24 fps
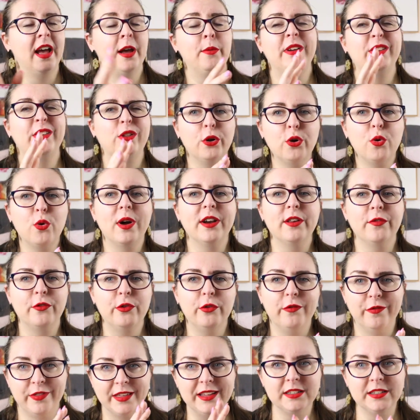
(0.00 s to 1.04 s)
And we learn quite a few
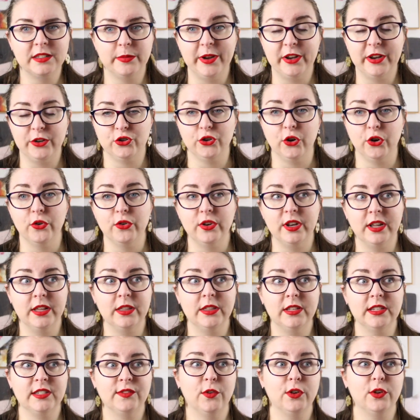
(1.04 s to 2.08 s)
things about Joan in
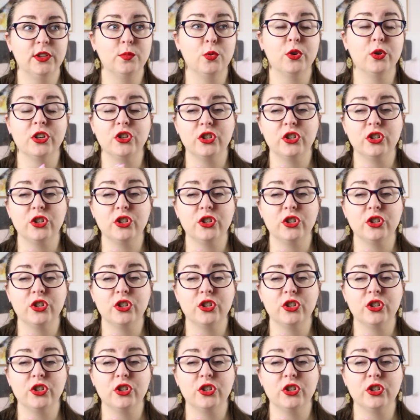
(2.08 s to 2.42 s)
this first book,